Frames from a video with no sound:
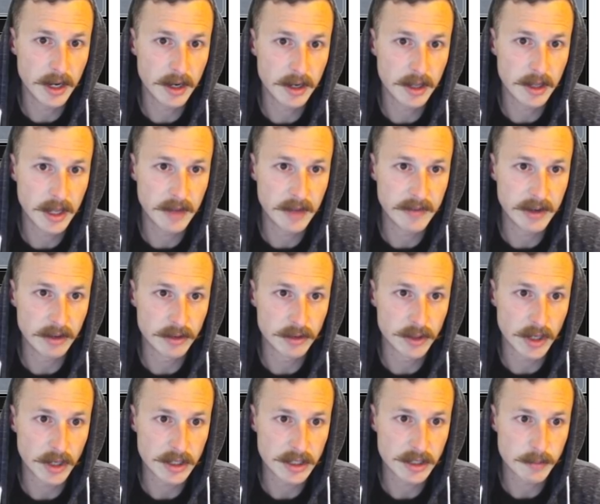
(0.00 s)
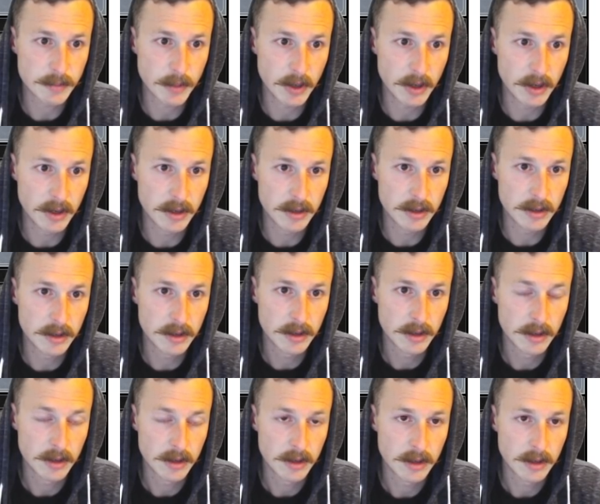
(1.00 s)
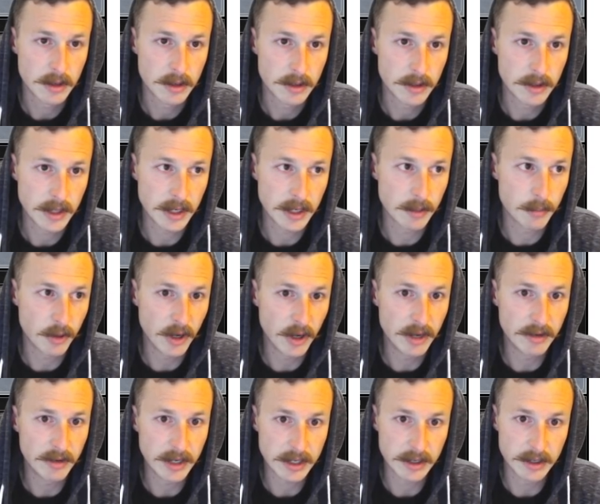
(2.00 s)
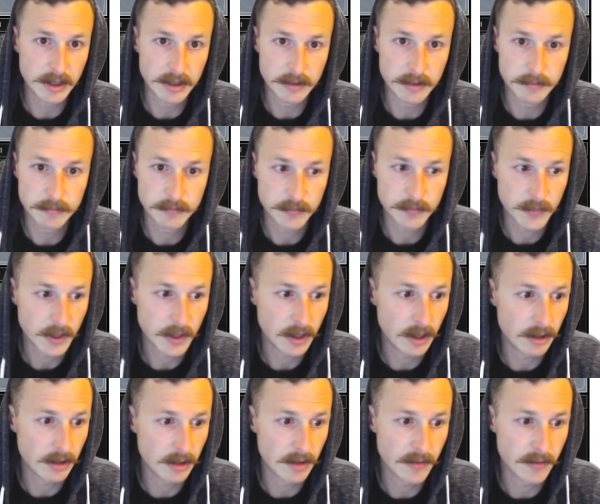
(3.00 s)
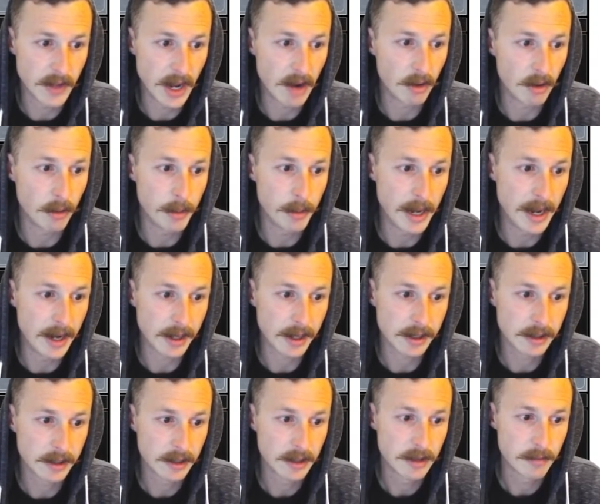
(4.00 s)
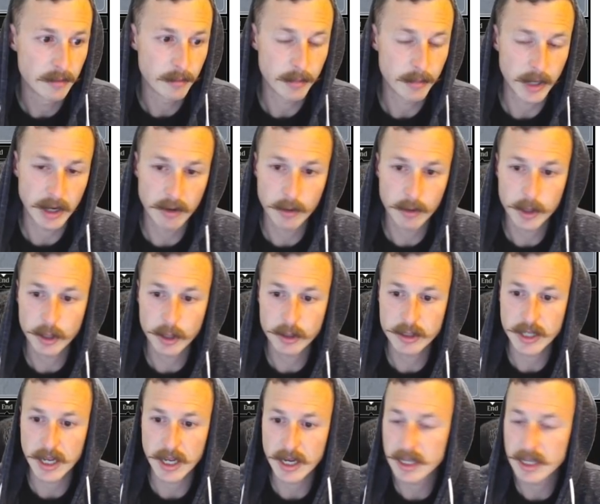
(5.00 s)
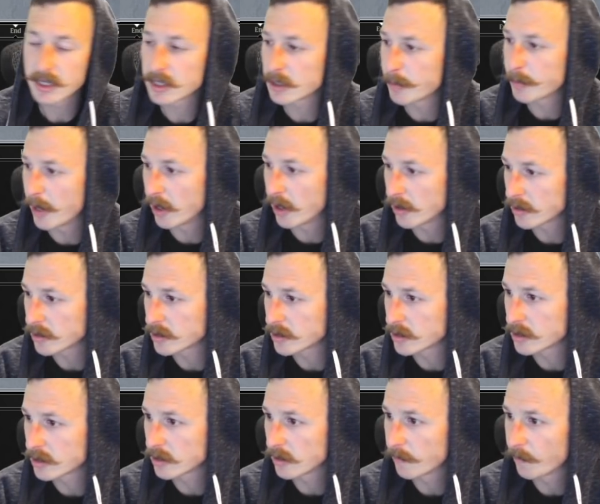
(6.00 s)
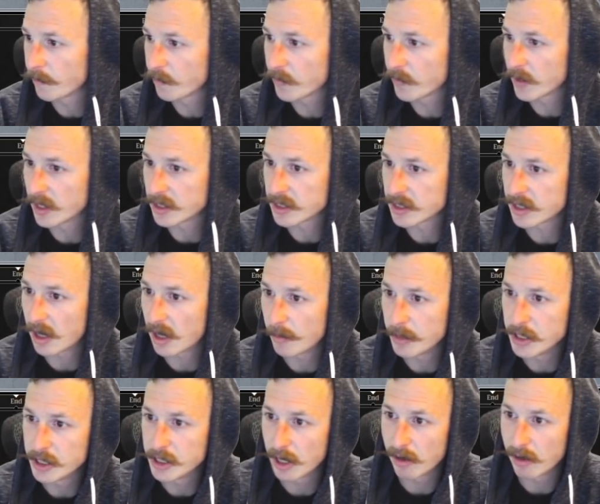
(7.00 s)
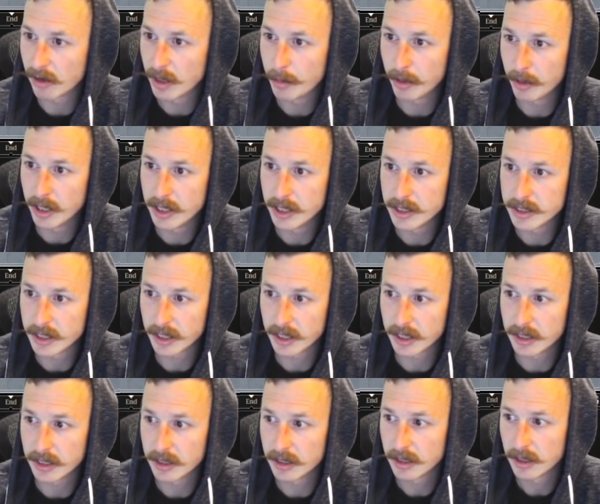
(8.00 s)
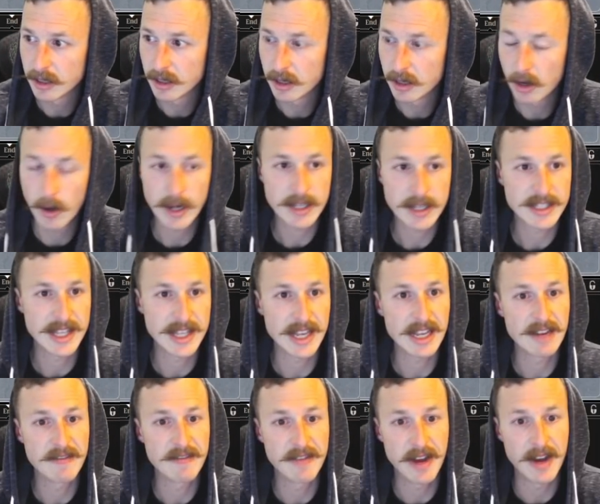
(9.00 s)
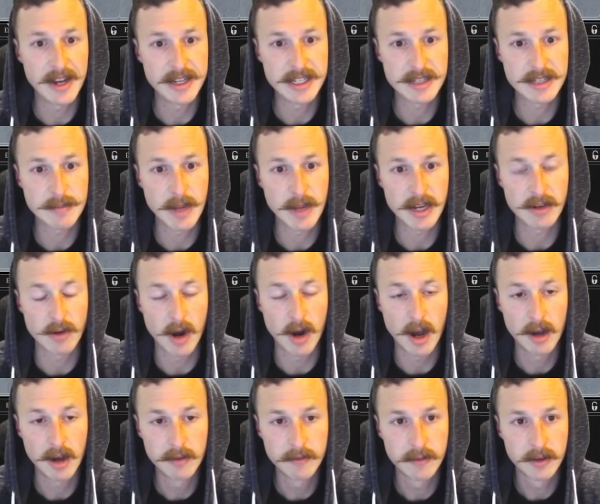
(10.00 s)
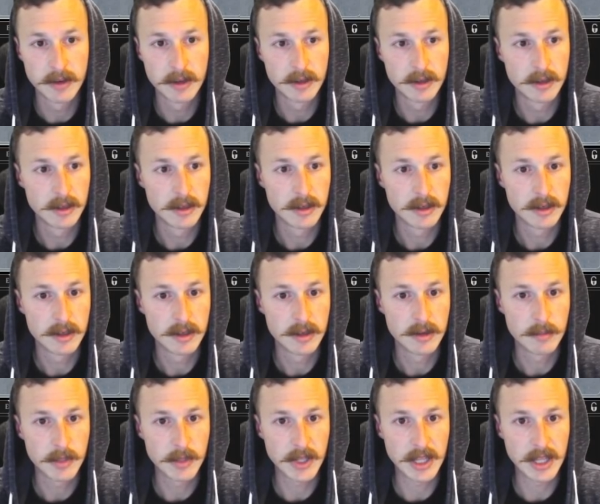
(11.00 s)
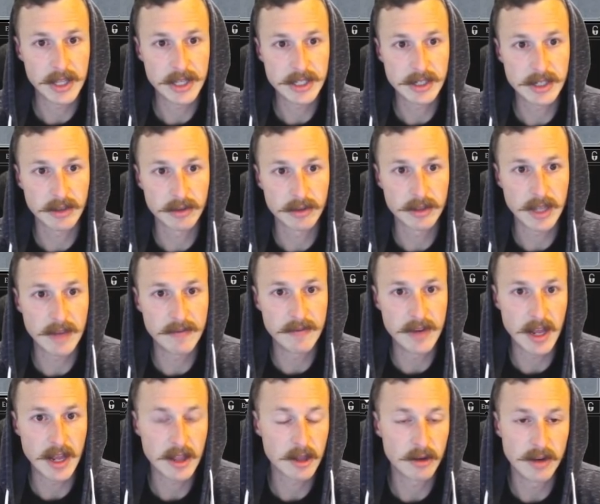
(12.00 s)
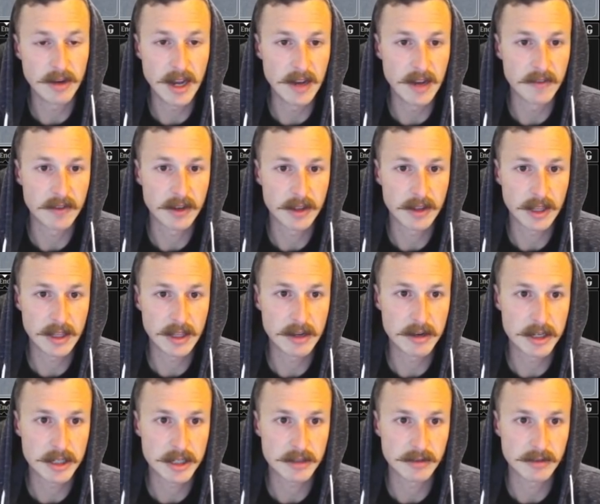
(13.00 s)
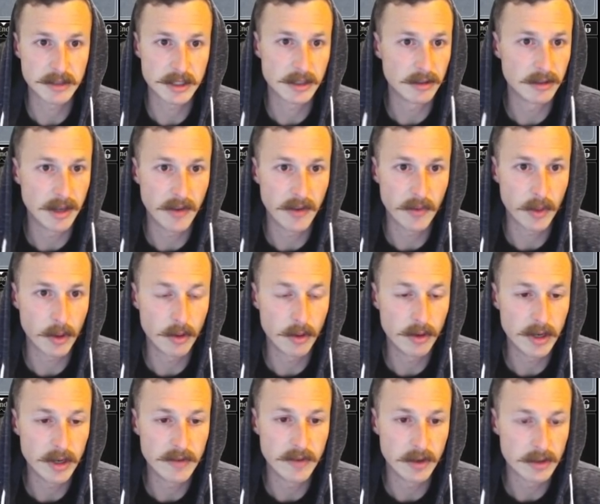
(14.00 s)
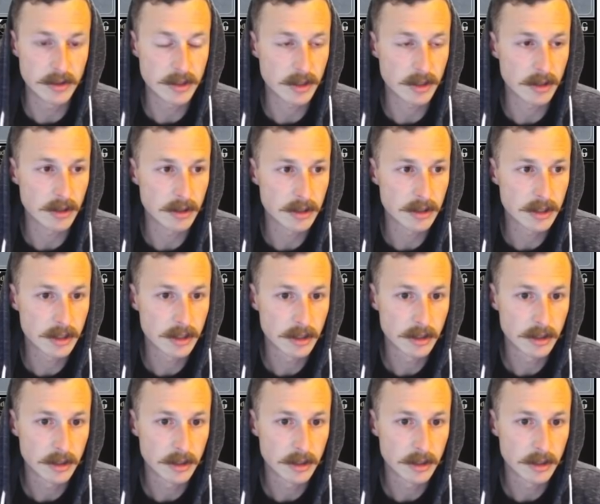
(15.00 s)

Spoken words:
and they have an Eldrazi spawn. They can play like a Hunger of the Howl Pack. But I don't think there's any spells that Stompy generally plays that can. Oh, I guess they can Vines my Groff. But then they still have nothing left. Then they're just still left with only Vault Scourge.